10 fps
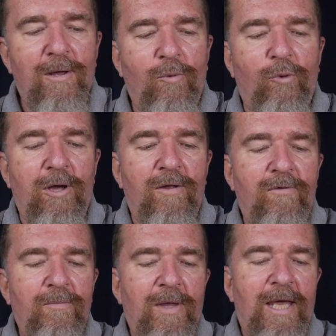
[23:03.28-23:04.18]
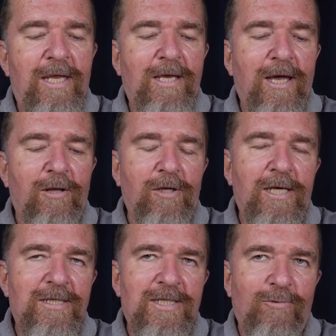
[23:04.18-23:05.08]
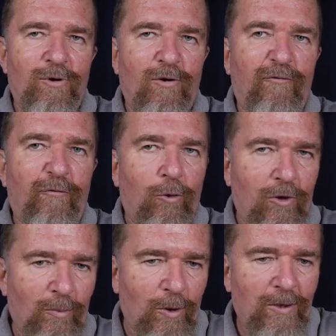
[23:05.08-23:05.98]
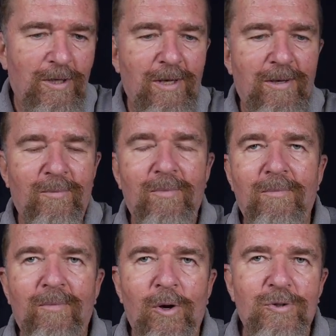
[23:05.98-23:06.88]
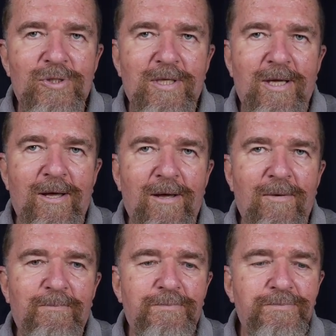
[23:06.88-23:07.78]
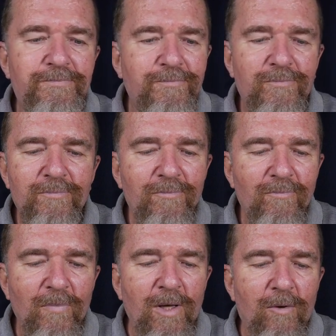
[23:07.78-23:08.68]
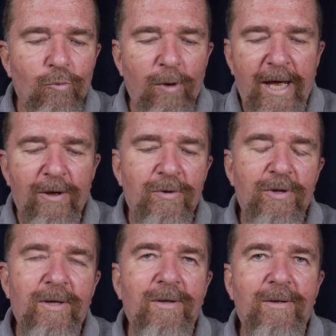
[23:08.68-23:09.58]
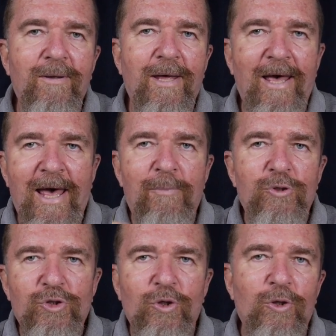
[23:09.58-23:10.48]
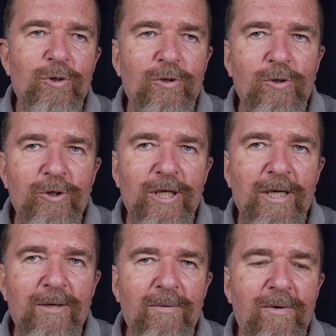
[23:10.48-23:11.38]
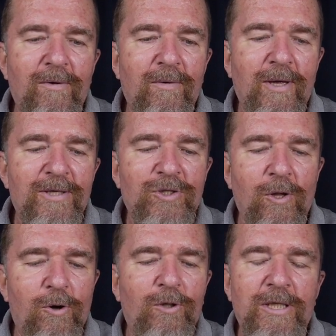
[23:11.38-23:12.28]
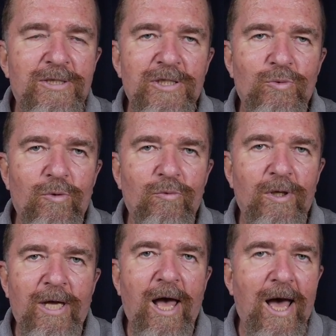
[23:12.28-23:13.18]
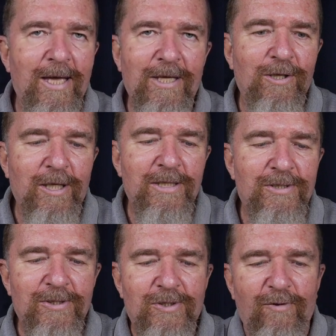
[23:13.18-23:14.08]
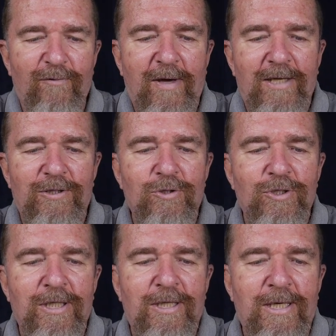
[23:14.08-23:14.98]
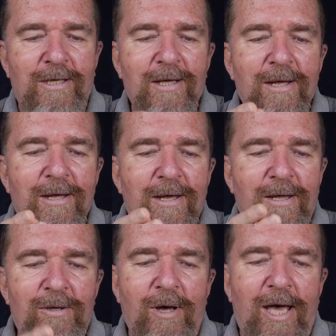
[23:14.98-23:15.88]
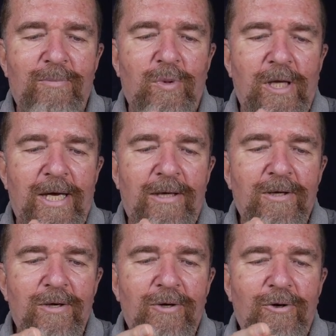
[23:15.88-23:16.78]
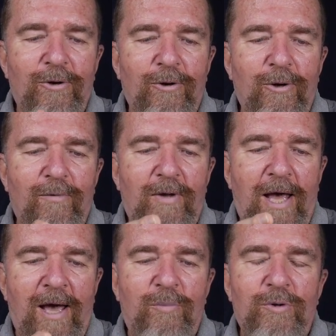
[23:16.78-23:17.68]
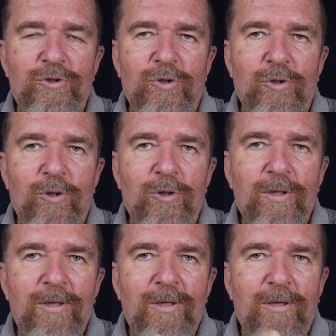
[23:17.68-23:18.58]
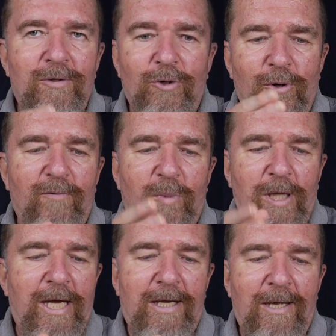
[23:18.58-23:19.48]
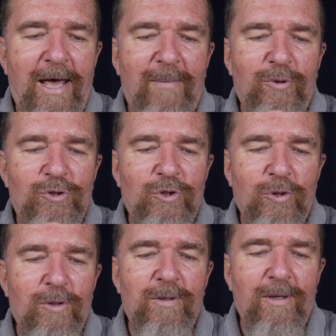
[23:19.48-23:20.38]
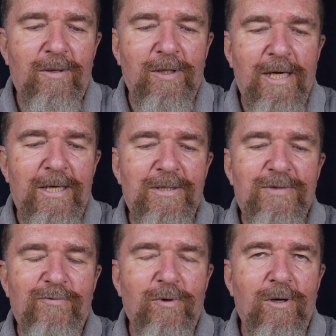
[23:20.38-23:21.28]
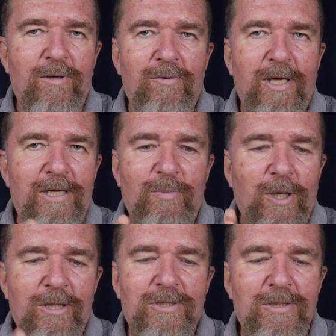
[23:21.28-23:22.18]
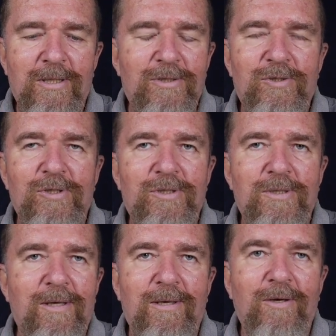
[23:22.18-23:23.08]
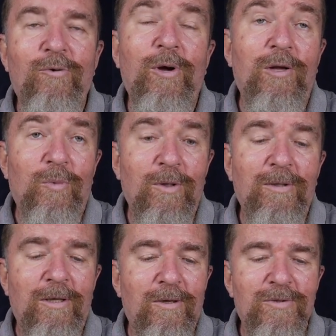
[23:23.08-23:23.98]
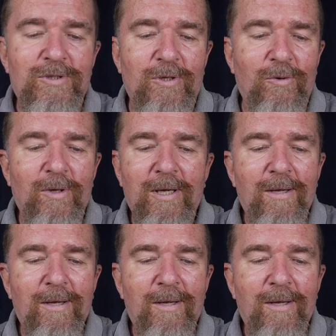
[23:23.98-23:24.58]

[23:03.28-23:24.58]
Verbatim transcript: with any kind of lenses that were affordable. M most uh, um, round aperture looking uh, uh, SLR lenses were really high end lenses. So the fact that you can get a nine blade curved aperture a curved blade aperture uh, lens for under 80 bucks is just uh, incredible you know so